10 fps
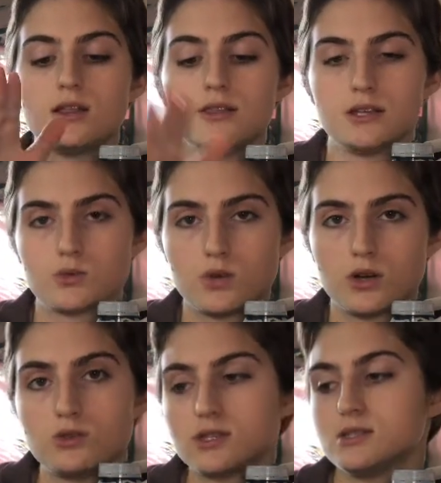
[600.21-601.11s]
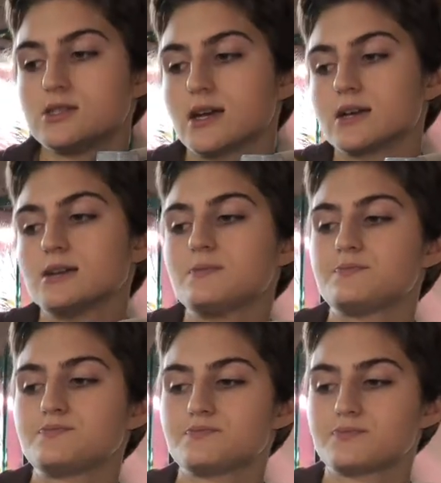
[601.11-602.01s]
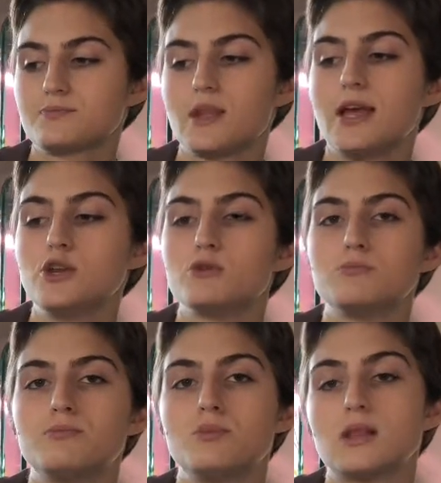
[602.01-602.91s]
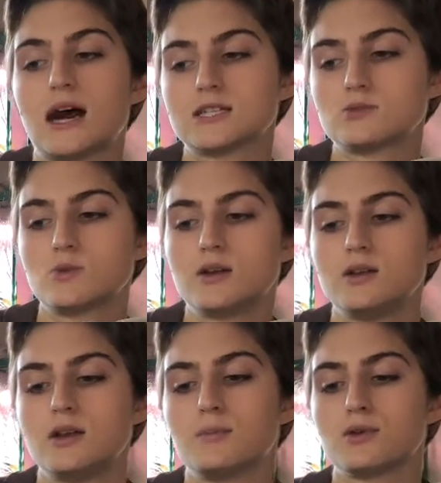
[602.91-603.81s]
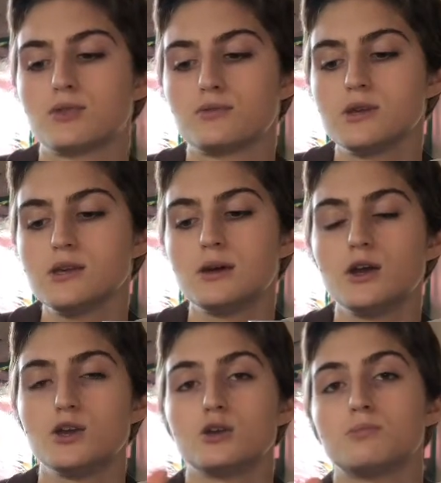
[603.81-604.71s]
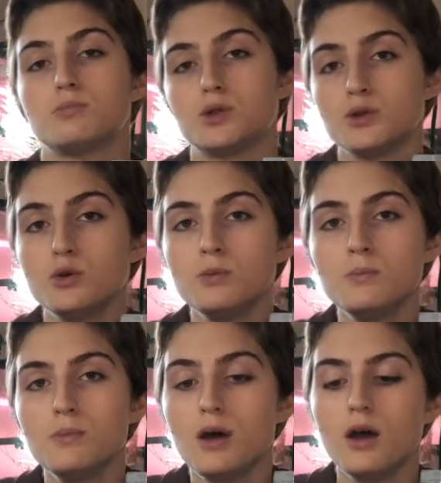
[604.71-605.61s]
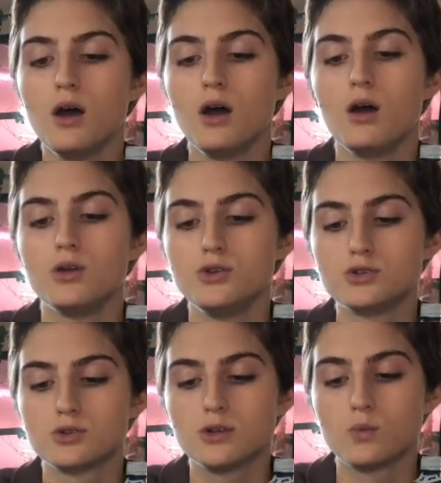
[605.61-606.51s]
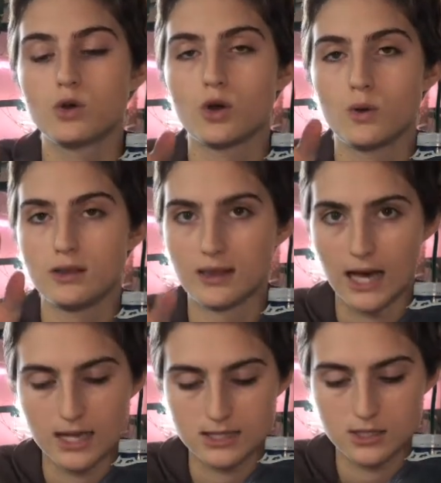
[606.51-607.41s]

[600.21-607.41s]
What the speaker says: This one goes in second, and your last one, number 3, your bloom nutrient will go in last.